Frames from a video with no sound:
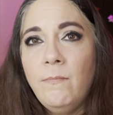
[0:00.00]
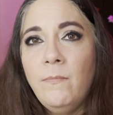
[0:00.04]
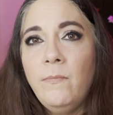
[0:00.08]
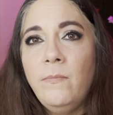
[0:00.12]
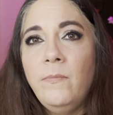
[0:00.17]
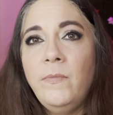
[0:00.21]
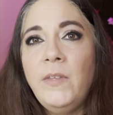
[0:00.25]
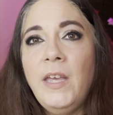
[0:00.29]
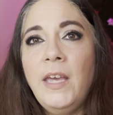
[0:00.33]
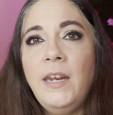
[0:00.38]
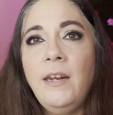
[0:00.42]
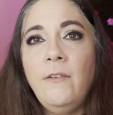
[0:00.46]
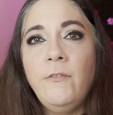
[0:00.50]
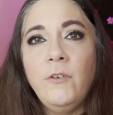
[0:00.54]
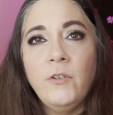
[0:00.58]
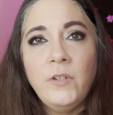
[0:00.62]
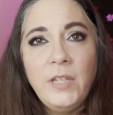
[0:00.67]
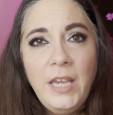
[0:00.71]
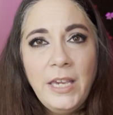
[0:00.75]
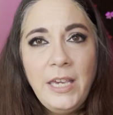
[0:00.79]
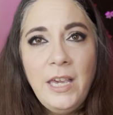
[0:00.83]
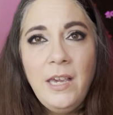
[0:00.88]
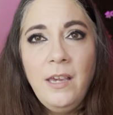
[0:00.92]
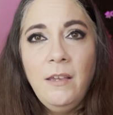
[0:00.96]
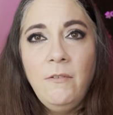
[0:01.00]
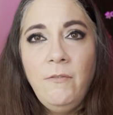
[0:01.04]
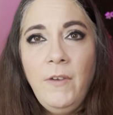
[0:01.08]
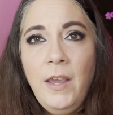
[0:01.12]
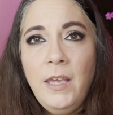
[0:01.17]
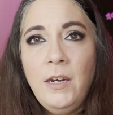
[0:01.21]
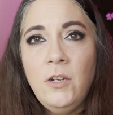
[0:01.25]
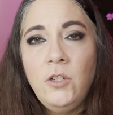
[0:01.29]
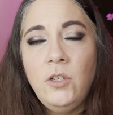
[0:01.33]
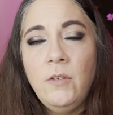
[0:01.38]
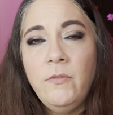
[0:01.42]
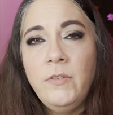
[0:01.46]
that if you're taking
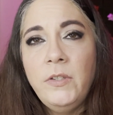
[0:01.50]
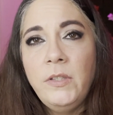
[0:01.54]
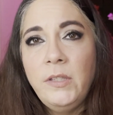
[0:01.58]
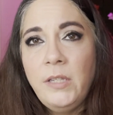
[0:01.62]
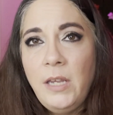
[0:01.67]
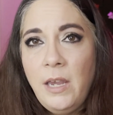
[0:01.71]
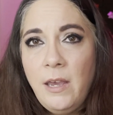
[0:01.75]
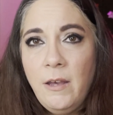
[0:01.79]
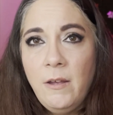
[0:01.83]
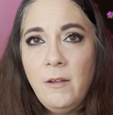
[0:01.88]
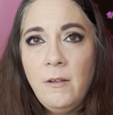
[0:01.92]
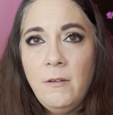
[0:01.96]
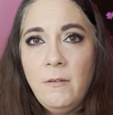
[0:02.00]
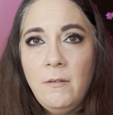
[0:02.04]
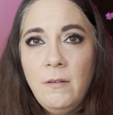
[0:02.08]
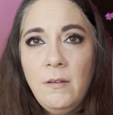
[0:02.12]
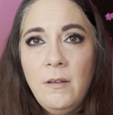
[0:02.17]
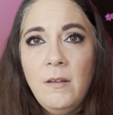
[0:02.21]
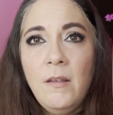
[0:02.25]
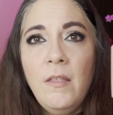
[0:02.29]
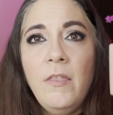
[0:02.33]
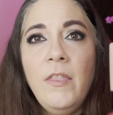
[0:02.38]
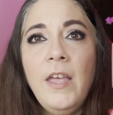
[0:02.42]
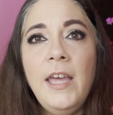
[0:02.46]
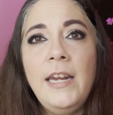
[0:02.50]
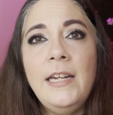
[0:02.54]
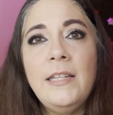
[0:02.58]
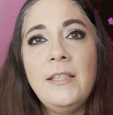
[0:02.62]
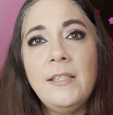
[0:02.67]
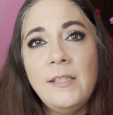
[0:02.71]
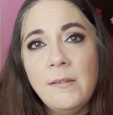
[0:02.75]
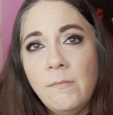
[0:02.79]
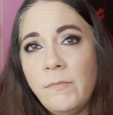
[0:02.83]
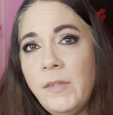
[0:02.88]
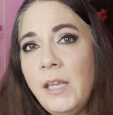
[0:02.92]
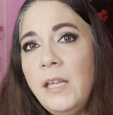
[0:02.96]
advantage of a sale, that
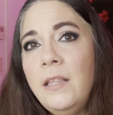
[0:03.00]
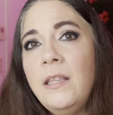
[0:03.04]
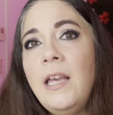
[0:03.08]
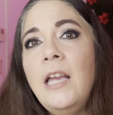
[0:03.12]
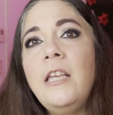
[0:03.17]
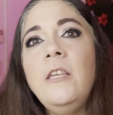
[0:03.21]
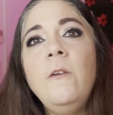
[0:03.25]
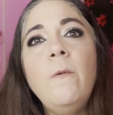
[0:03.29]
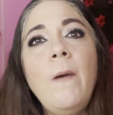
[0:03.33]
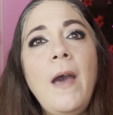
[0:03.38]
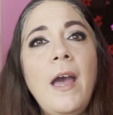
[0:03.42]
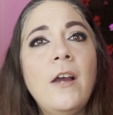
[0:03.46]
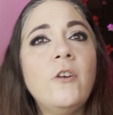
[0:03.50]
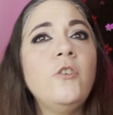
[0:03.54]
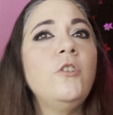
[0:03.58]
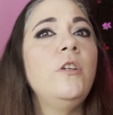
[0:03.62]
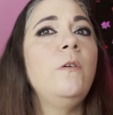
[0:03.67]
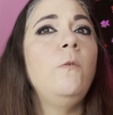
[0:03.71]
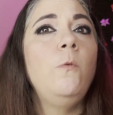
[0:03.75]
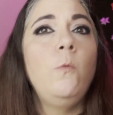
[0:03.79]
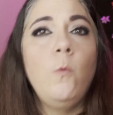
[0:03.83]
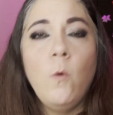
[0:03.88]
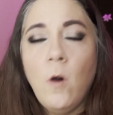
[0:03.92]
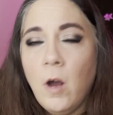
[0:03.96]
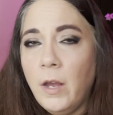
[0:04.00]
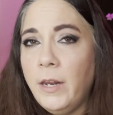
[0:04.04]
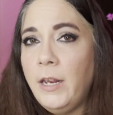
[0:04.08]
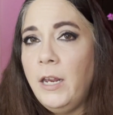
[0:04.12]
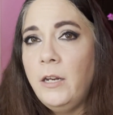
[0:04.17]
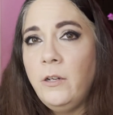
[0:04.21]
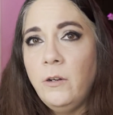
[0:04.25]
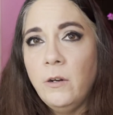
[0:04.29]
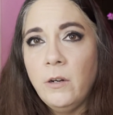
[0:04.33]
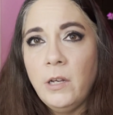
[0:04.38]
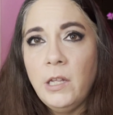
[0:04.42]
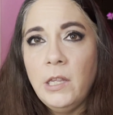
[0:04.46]
it's something that you actually want
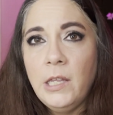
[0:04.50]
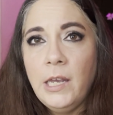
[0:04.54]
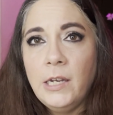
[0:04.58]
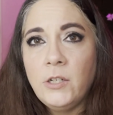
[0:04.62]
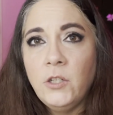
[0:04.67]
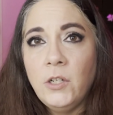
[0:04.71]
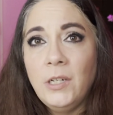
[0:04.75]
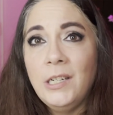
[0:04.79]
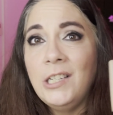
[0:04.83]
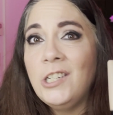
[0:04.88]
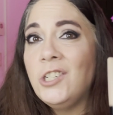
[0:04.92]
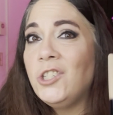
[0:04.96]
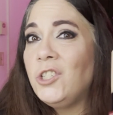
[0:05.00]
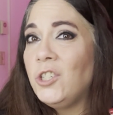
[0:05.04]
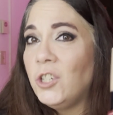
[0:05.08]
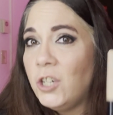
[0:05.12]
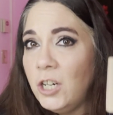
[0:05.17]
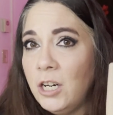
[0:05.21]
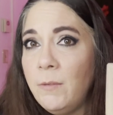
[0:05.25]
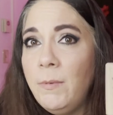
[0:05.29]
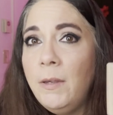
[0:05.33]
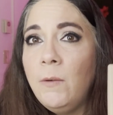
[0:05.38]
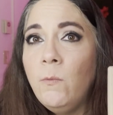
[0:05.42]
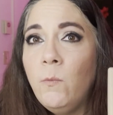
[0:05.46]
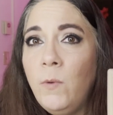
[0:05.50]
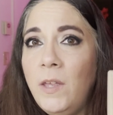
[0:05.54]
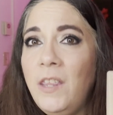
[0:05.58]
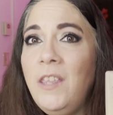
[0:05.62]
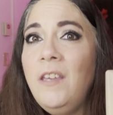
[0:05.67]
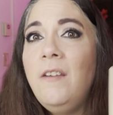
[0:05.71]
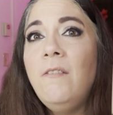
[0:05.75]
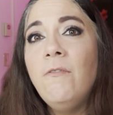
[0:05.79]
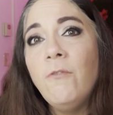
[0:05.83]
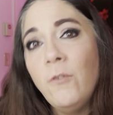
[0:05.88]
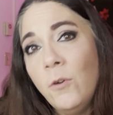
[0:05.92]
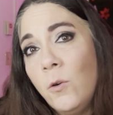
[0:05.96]
in your collection, because you're gonna be with
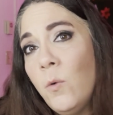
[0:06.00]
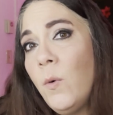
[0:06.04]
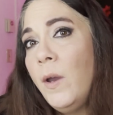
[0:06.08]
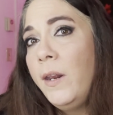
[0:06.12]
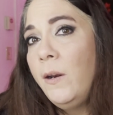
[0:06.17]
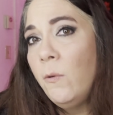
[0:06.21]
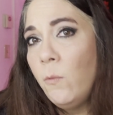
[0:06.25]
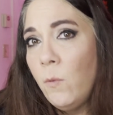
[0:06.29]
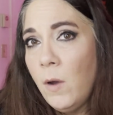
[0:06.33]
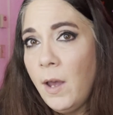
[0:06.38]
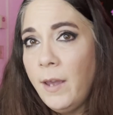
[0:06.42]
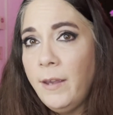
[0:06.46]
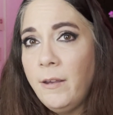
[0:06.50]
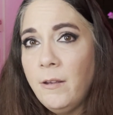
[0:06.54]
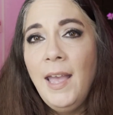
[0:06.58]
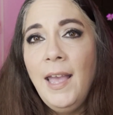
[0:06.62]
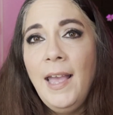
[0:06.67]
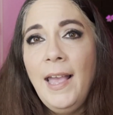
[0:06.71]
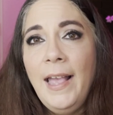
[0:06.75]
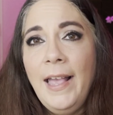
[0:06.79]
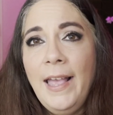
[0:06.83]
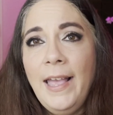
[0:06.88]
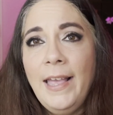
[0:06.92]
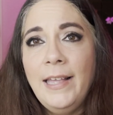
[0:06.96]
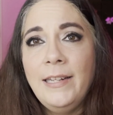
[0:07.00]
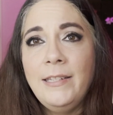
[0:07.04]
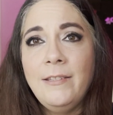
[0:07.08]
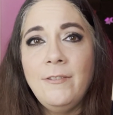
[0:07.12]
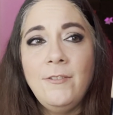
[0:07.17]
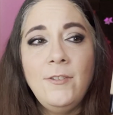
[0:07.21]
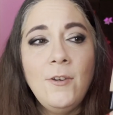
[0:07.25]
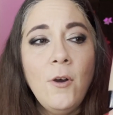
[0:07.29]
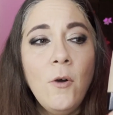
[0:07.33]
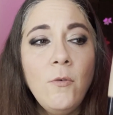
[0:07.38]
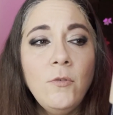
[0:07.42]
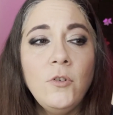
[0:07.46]
it for quite a while. And
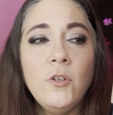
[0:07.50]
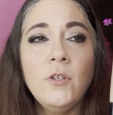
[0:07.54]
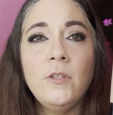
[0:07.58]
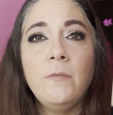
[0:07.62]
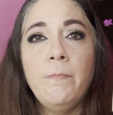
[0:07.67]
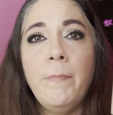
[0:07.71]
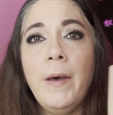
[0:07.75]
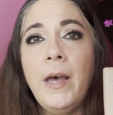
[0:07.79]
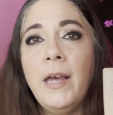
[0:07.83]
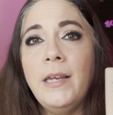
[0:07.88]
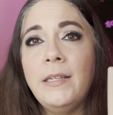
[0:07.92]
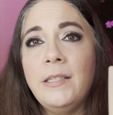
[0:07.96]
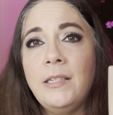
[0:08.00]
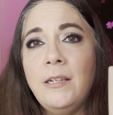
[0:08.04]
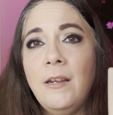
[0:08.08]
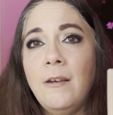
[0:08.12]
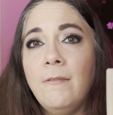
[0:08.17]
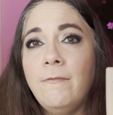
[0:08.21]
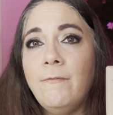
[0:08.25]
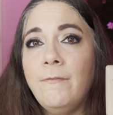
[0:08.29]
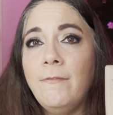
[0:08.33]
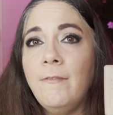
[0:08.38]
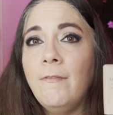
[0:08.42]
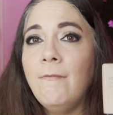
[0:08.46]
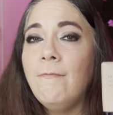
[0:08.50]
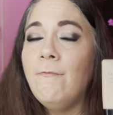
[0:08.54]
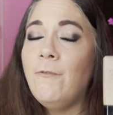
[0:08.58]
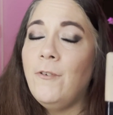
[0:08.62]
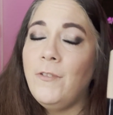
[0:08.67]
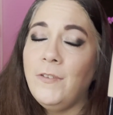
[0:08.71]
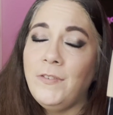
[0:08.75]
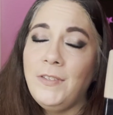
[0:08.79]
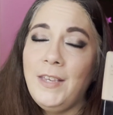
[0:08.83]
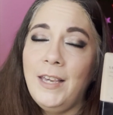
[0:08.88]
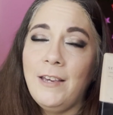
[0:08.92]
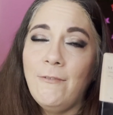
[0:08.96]
don't just buy stuff for
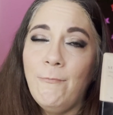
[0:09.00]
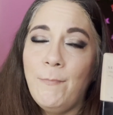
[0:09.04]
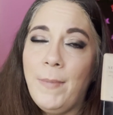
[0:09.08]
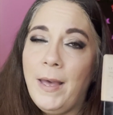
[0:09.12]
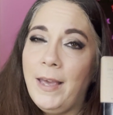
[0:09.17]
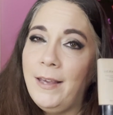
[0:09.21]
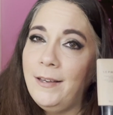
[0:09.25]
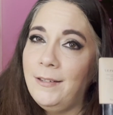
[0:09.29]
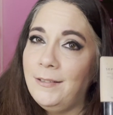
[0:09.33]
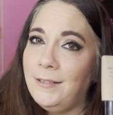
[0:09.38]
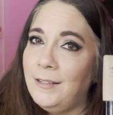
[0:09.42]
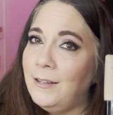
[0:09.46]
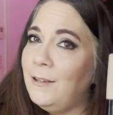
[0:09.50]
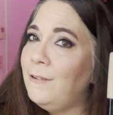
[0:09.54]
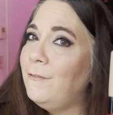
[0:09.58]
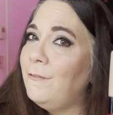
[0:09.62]
the sake of buying stuff.